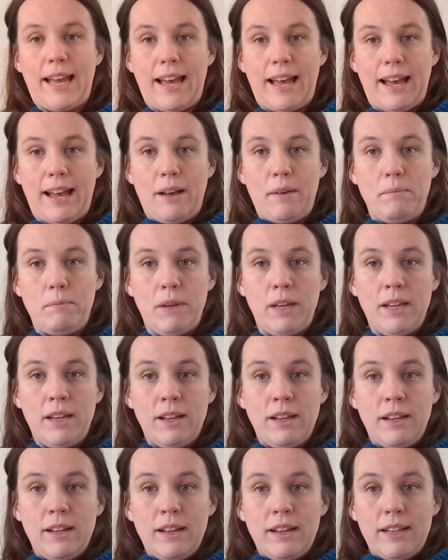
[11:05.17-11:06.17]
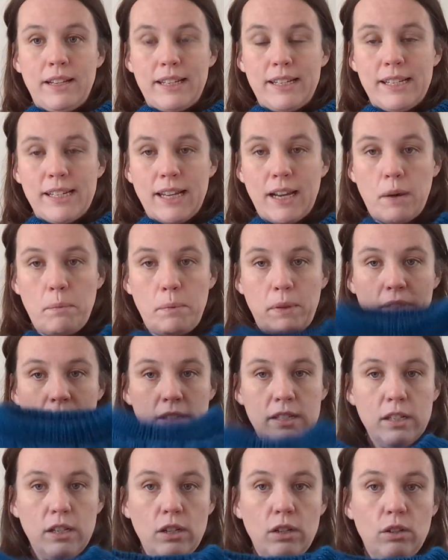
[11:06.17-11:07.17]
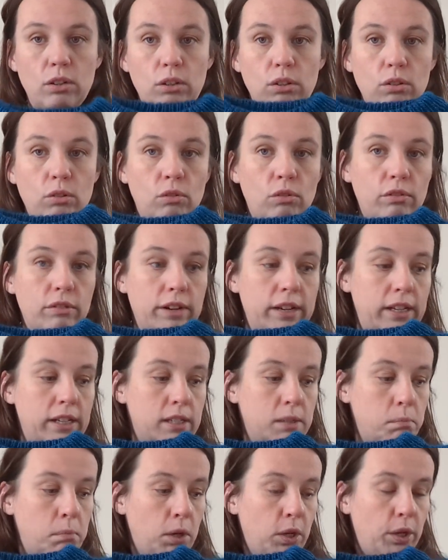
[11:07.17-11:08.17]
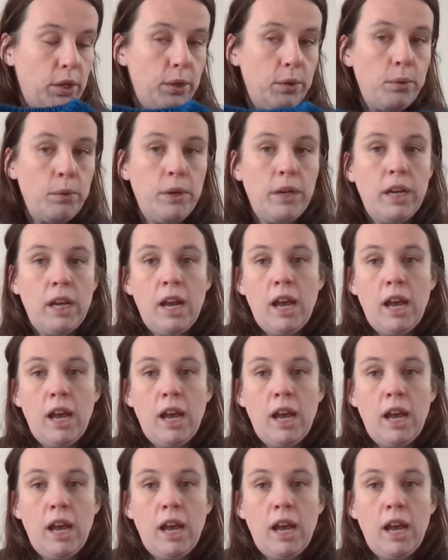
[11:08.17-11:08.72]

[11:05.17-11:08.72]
am knitting up in this glorious blue.